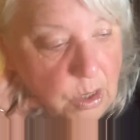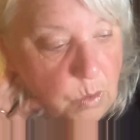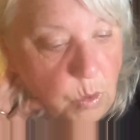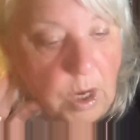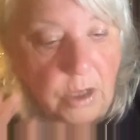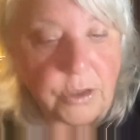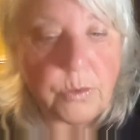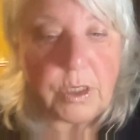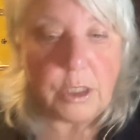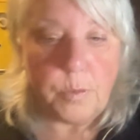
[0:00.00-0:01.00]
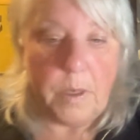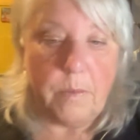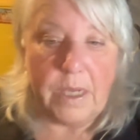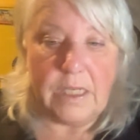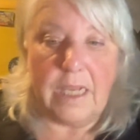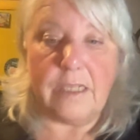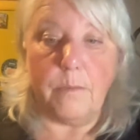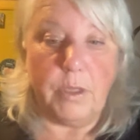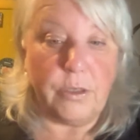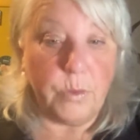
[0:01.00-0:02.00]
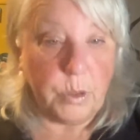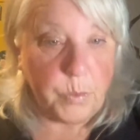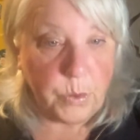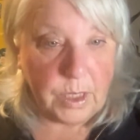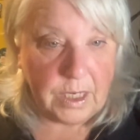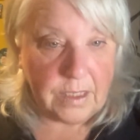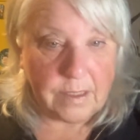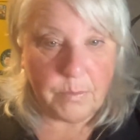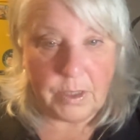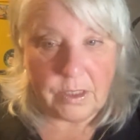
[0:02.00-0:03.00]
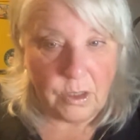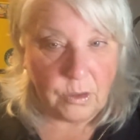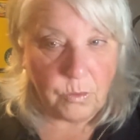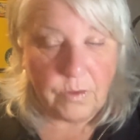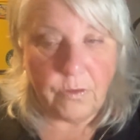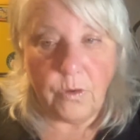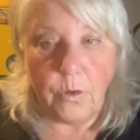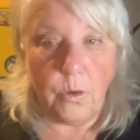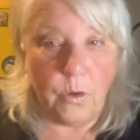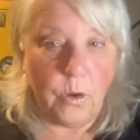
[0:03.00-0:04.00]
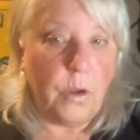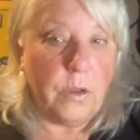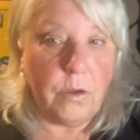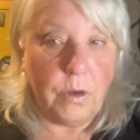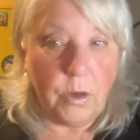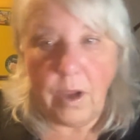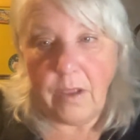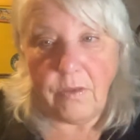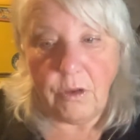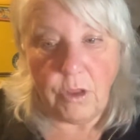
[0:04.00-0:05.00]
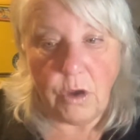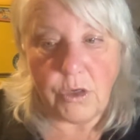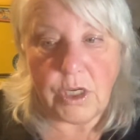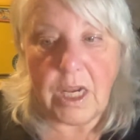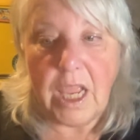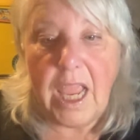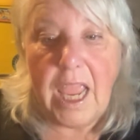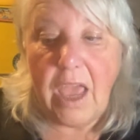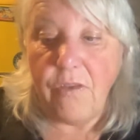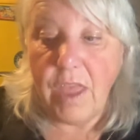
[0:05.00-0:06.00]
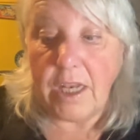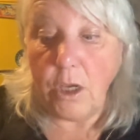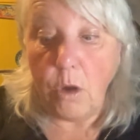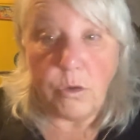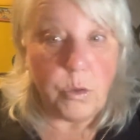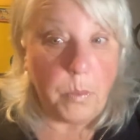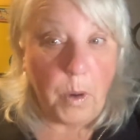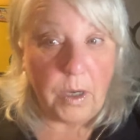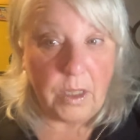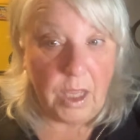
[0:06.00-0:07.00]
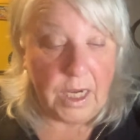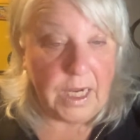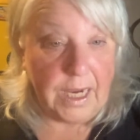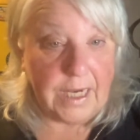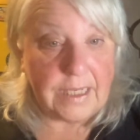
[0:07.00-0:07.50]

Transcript: what I'll do is I'll spend my day someplace really pretty, someplace on the river or on, you know, near the ocean, and then go to a parking lot at night.